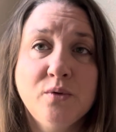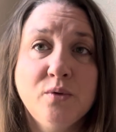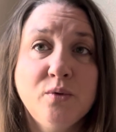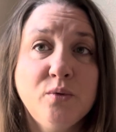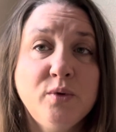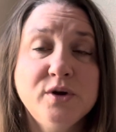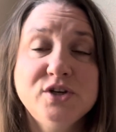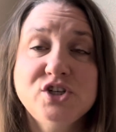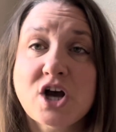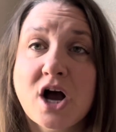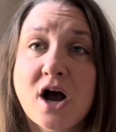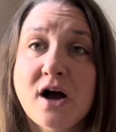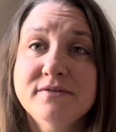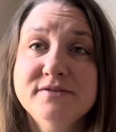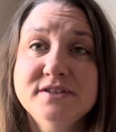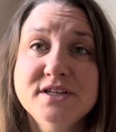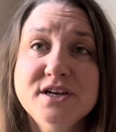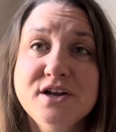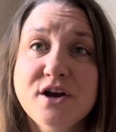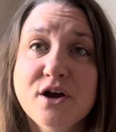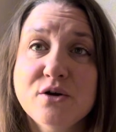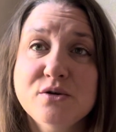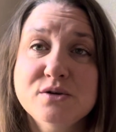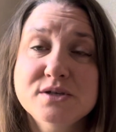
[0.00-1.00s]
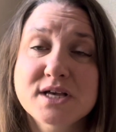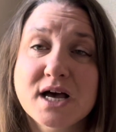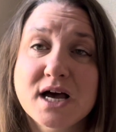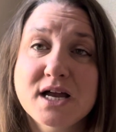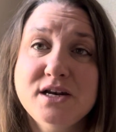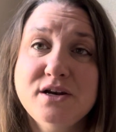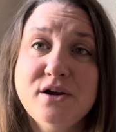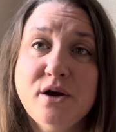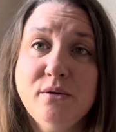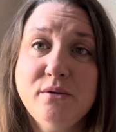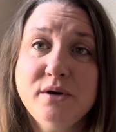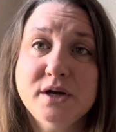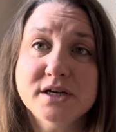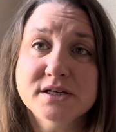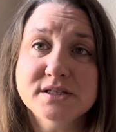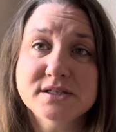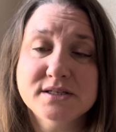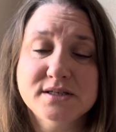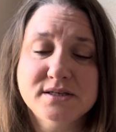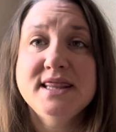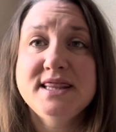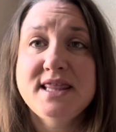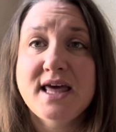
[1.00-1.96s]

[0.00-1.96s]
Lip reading: which often goes unnoticed.